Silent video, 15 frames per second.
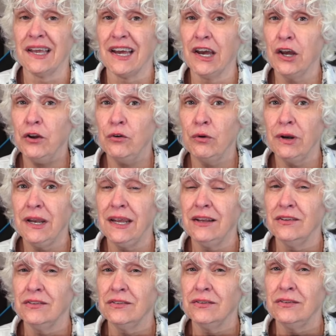
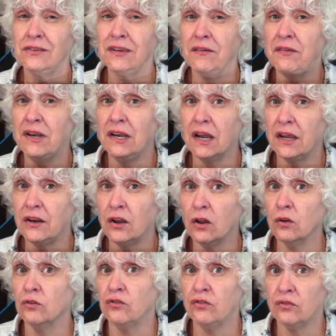
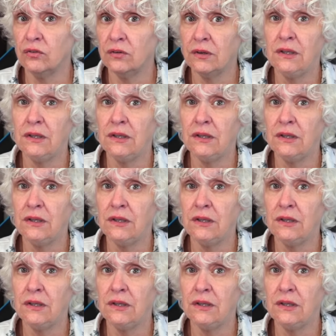$179.